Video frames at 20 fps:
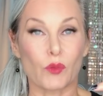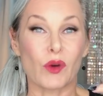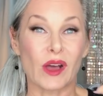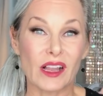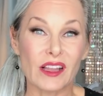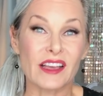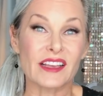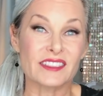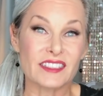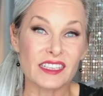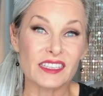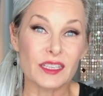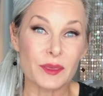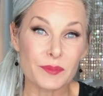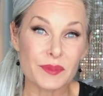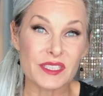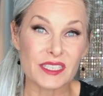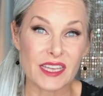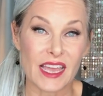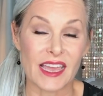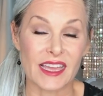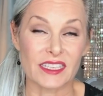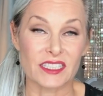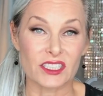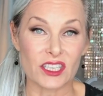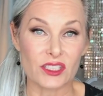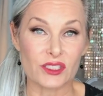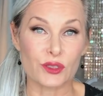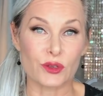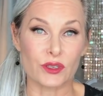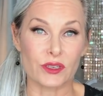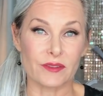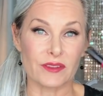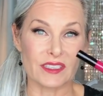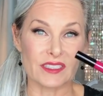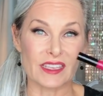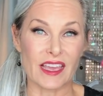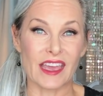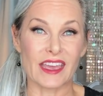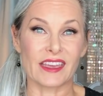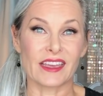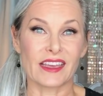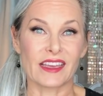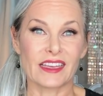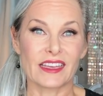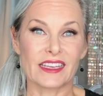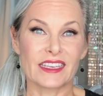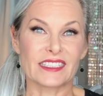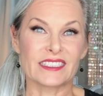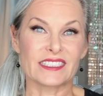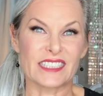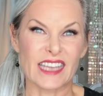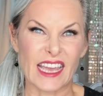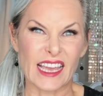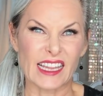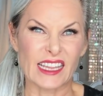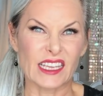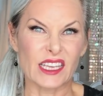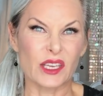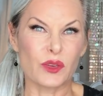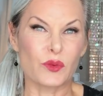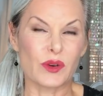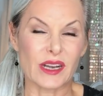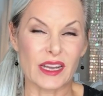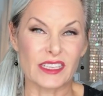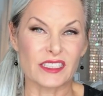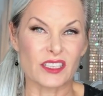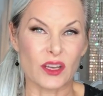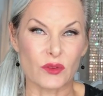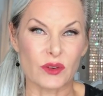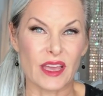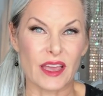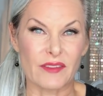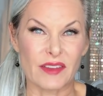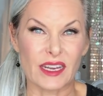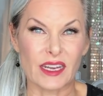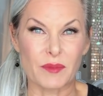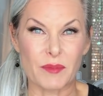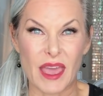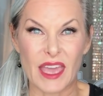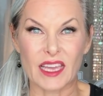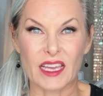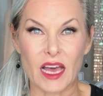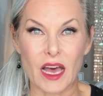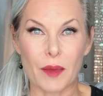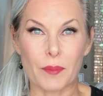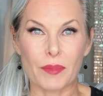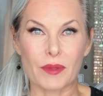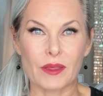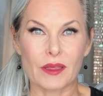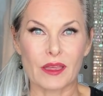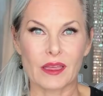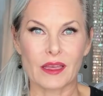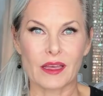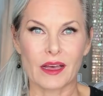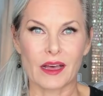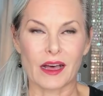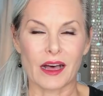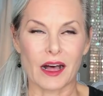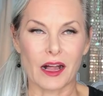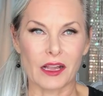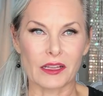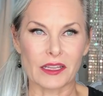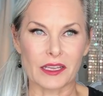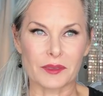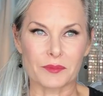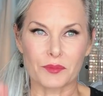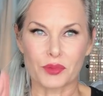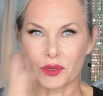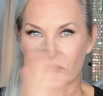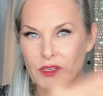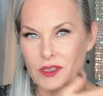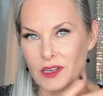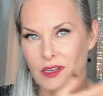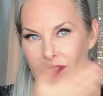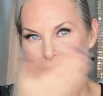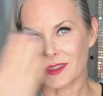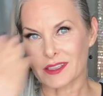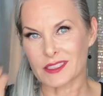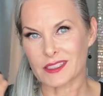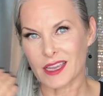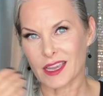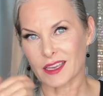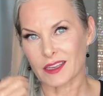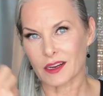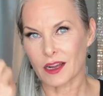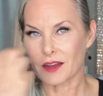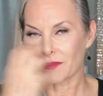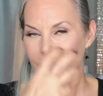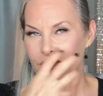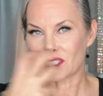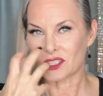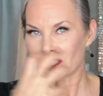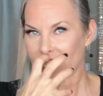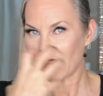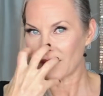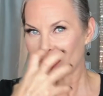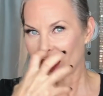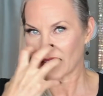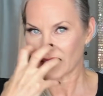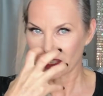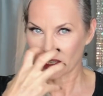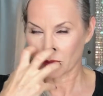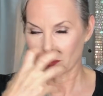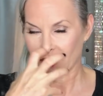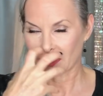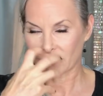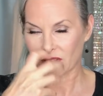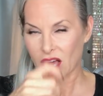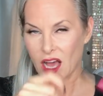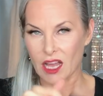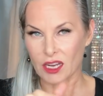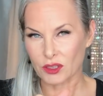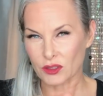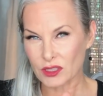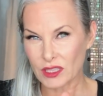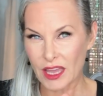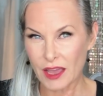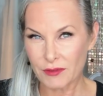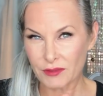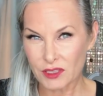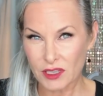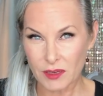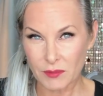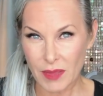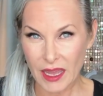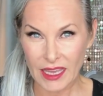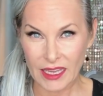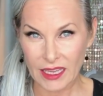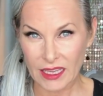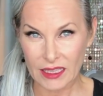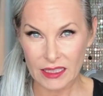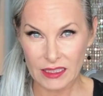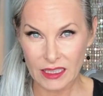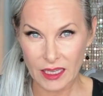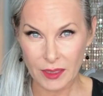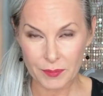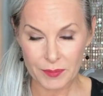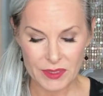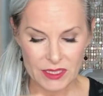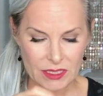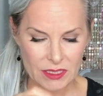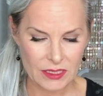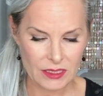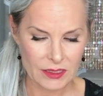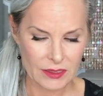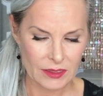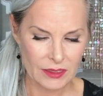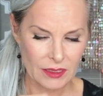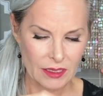well, as a lip stain, just sort of as a daily when I don't have any makeup, I'll like put it on and then take it off and just have that little bit of color left on my lips.